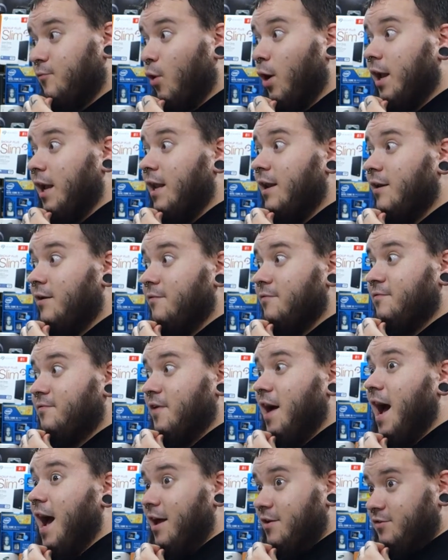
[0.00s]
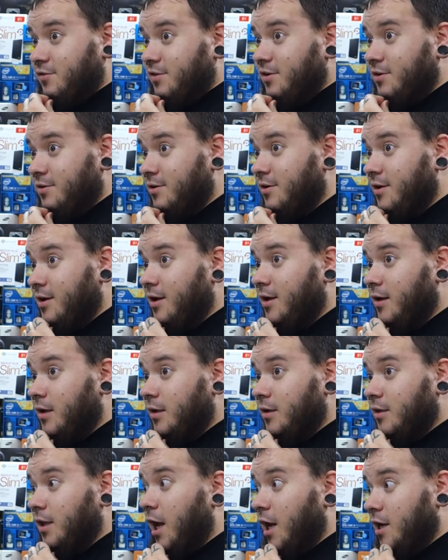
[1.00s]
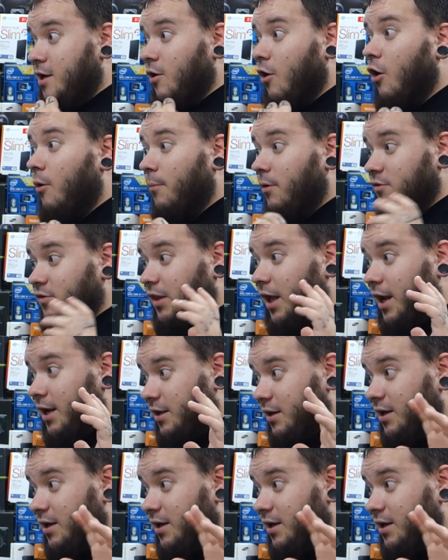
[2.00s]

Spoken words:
freaking fast. Like almost like